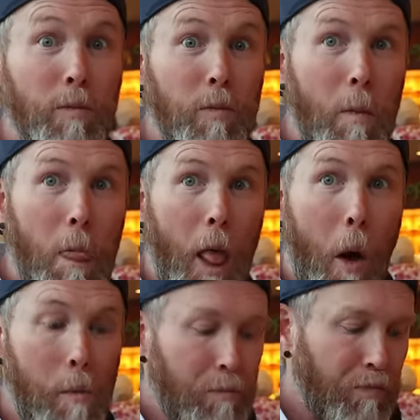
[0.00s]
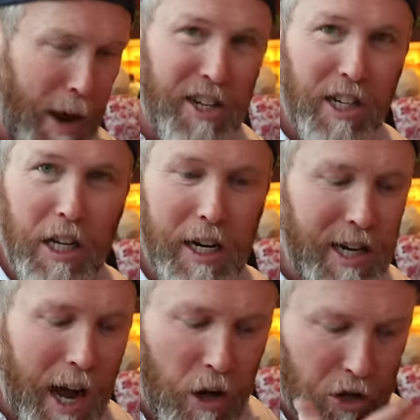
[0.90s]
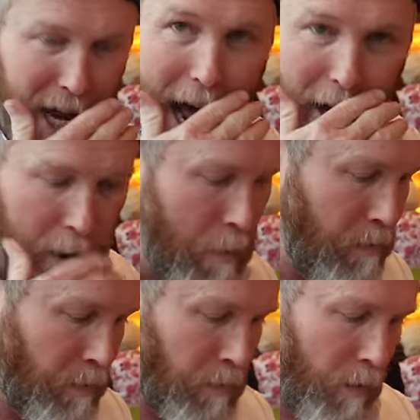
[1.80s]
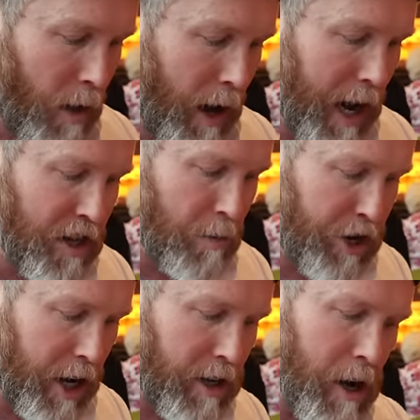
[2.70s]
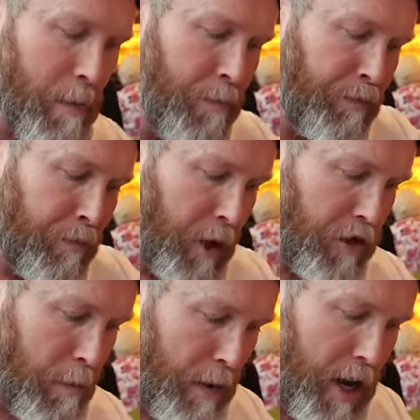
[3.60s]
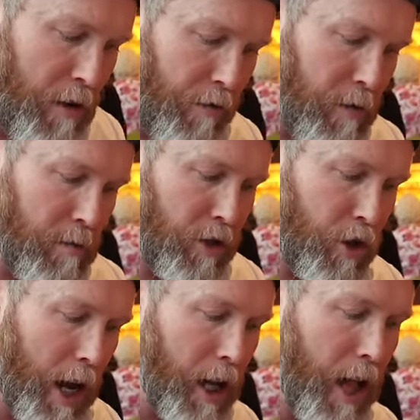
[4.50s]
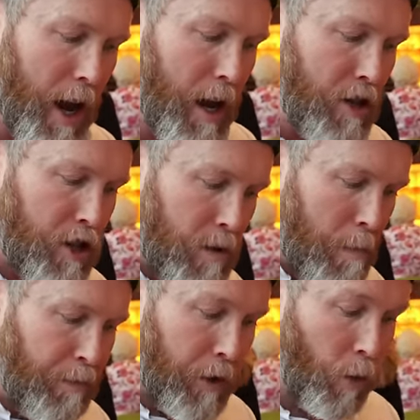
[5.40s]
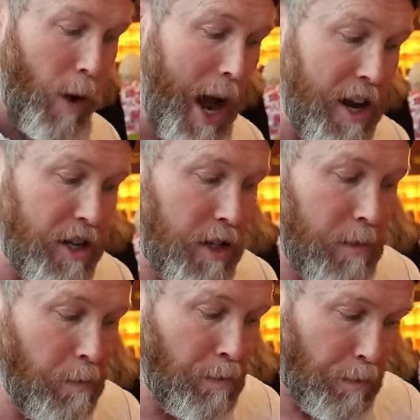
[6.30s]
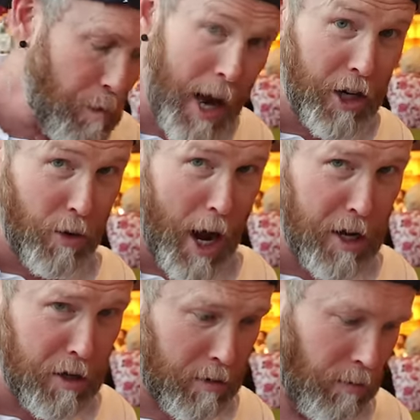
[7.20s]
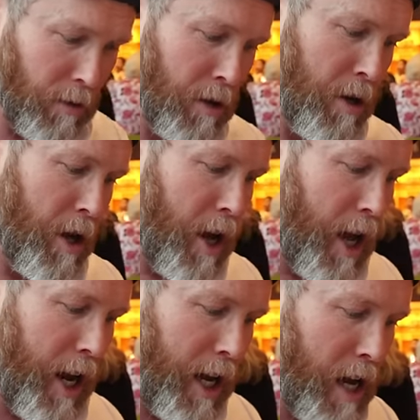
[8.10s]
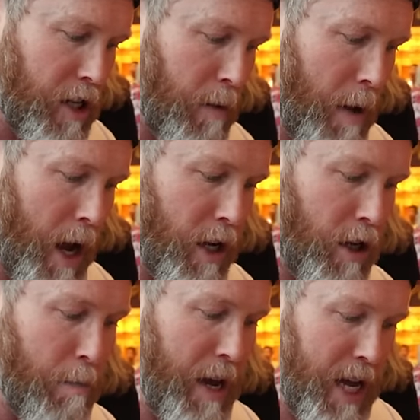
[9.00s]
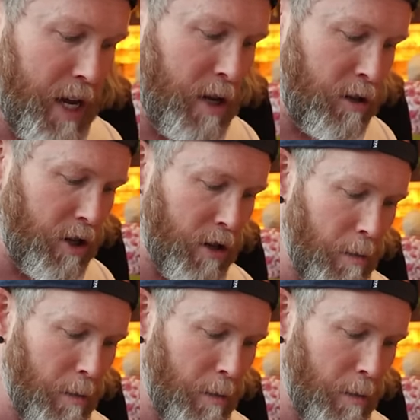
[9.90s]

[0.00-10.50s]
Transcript: you get? Basically a taco salad. We got some chicken, some beef, shredded lettuce, rice, Spanish rice, and I got some uh, some beans.